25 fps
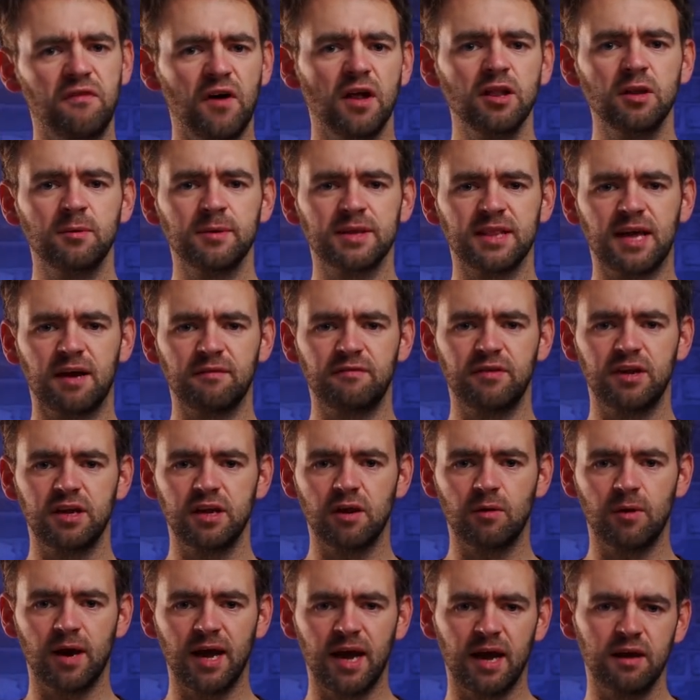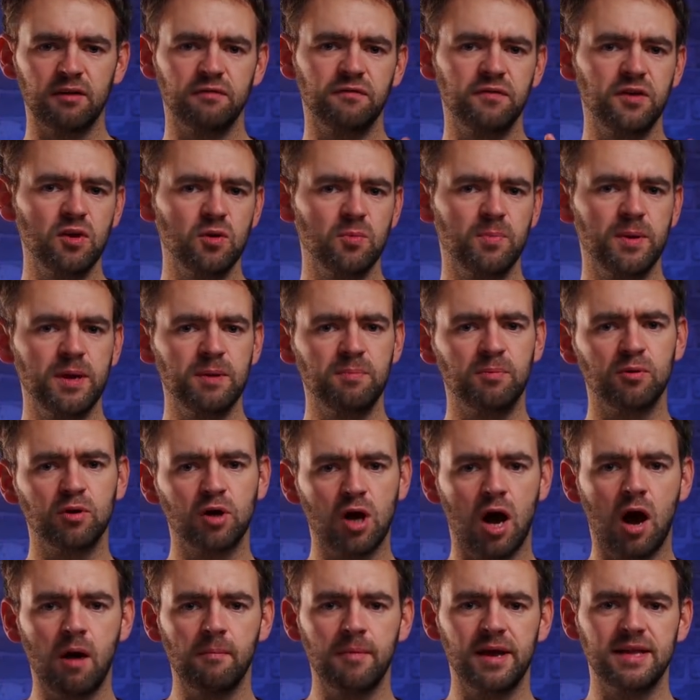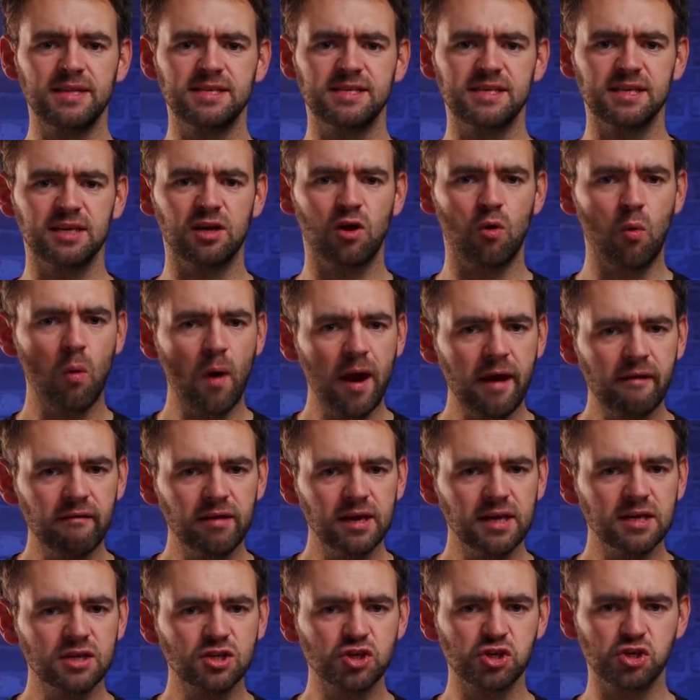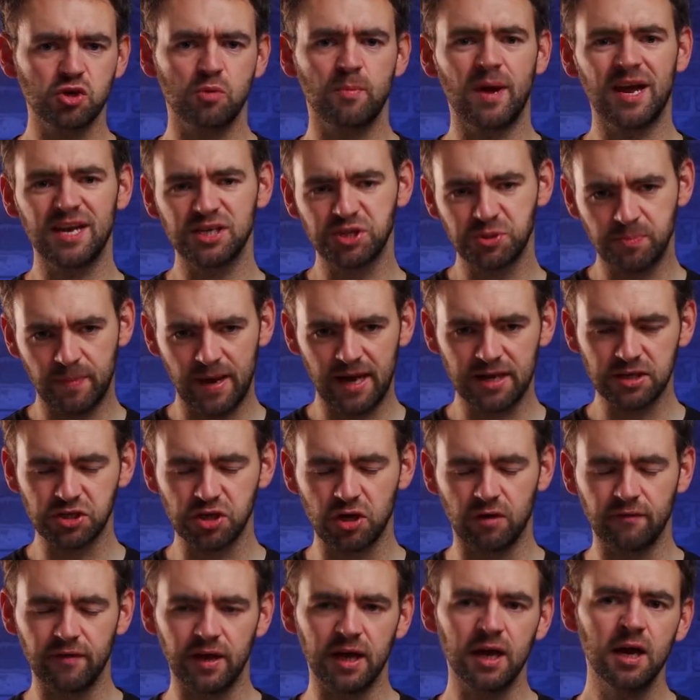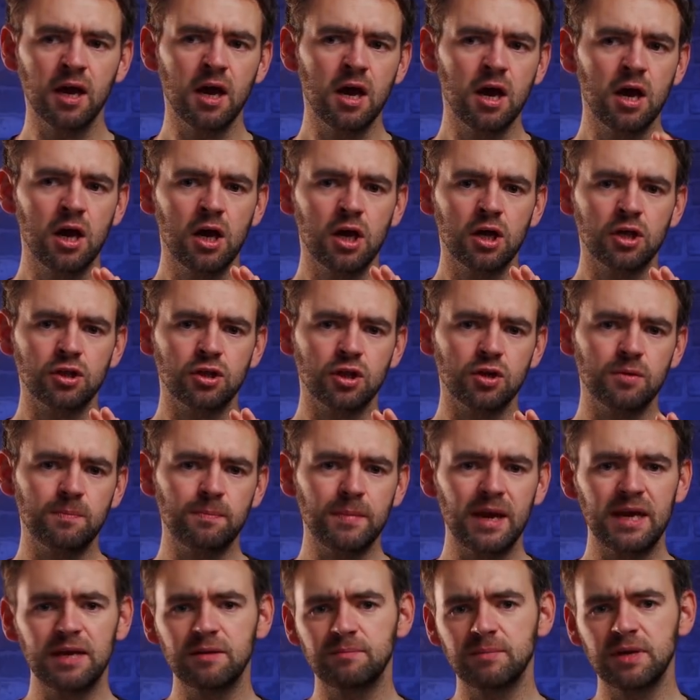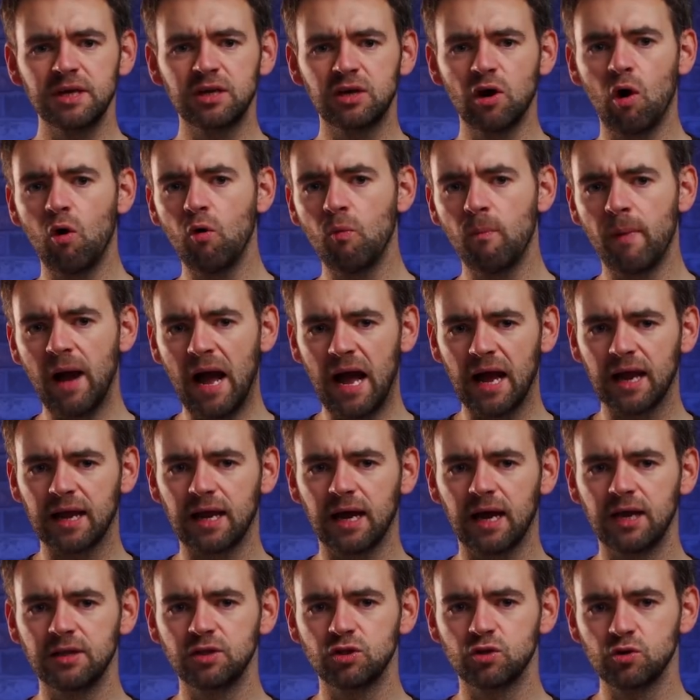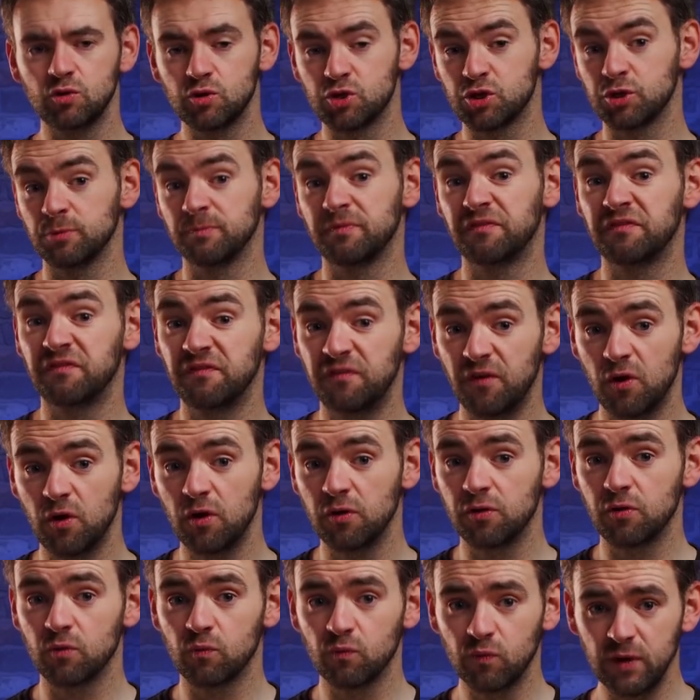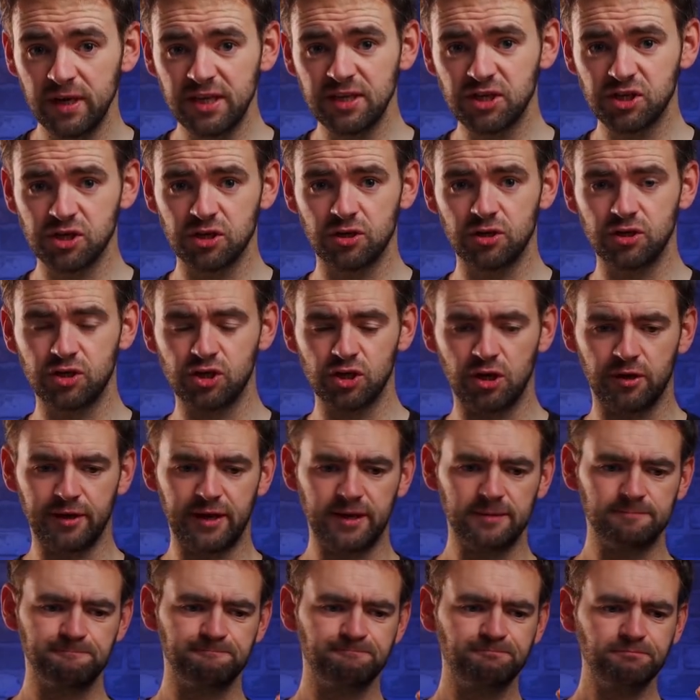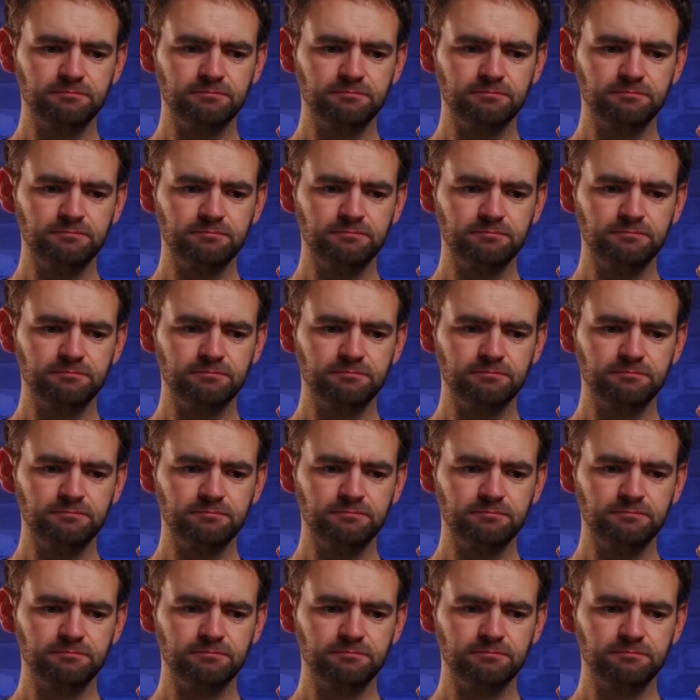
following that video, I had a few people commenting, querying some aspects of it that made me go back and do some further research on it.